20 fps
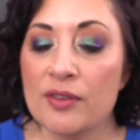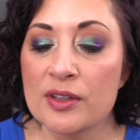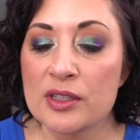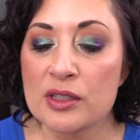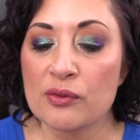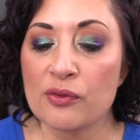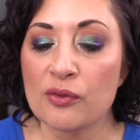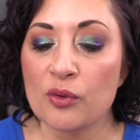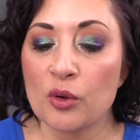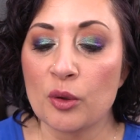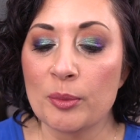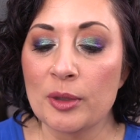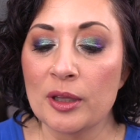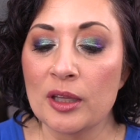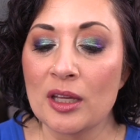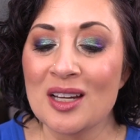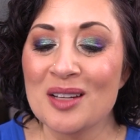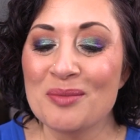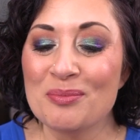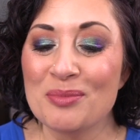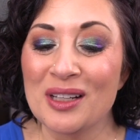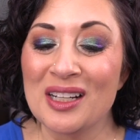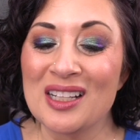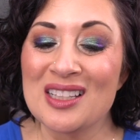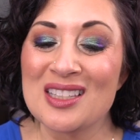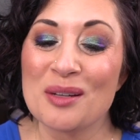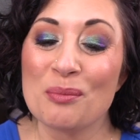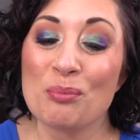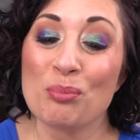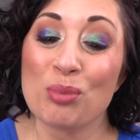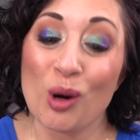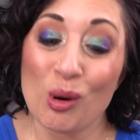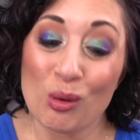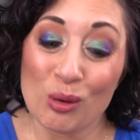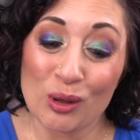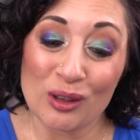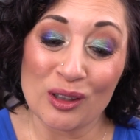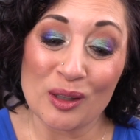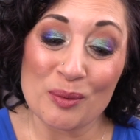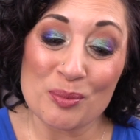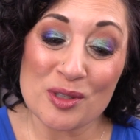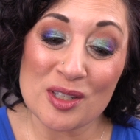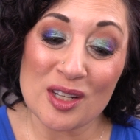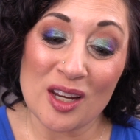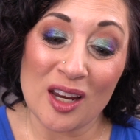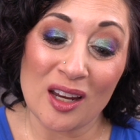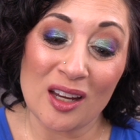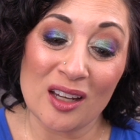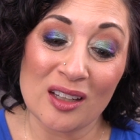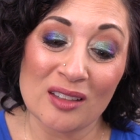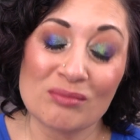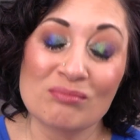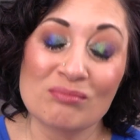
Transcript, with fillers: this formula, but it's a broken lipstick.